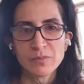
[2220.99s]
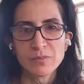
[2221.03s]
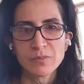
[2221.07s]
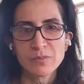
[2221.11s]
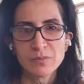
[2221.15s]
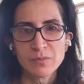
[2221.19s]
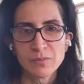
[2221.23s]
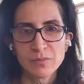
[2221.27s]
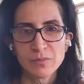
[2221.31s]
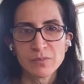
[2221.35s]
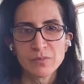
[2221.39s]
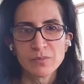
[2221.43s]

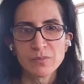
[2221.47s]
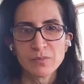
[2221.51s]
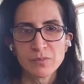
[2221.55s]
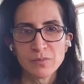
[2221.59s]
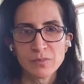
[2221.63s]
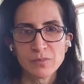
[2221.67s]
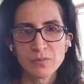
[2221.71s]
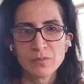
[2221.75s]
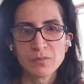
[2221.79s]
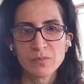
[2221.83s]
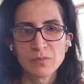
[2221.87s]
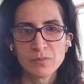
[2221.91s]

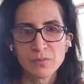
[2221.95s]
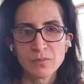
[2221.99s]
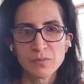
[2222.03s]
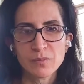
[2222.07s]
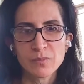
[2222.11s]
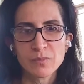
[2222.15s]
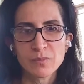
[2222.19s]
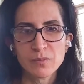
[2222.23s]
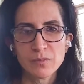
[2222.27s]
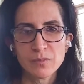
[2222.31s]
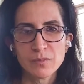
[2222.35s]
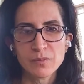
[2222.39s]

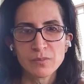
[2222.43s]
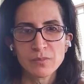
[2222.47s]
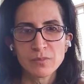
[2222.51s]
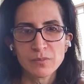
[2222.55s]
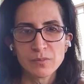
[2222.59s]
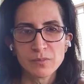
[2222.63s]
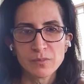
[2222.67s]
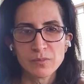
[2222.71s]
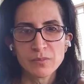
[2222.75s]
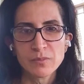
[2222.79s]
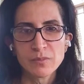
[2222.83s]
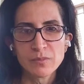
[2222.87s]

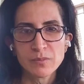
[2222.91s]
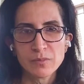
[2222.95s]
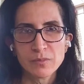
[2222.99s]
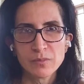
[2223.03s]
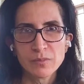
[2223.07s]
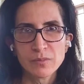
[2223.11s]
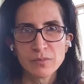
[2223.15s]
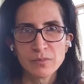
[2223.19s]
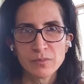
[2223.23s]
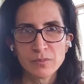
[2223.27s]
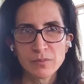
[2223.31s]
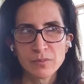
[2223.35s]

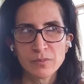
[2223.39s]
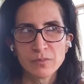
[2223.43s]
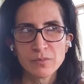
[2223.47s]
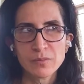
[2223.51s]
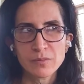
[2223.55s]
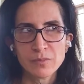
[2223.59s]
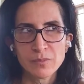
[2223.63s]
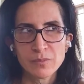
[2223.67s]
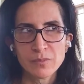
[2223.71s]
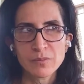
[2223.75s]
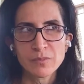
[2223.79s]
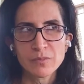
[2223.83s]

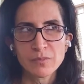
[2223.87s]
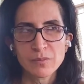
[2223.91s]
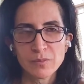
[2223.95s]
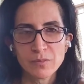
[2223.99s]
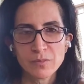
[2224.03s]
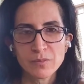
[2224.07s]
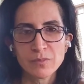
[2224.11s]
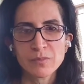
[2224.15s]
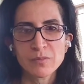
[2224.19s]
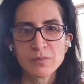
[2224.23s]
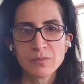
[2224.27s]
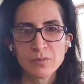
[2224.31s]

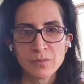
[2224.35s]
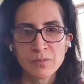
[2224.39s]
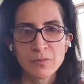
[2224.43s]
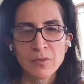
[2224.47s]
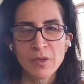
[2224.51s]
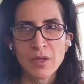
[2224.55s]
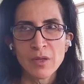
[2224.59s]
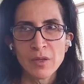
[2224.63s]
The person shown says nothing.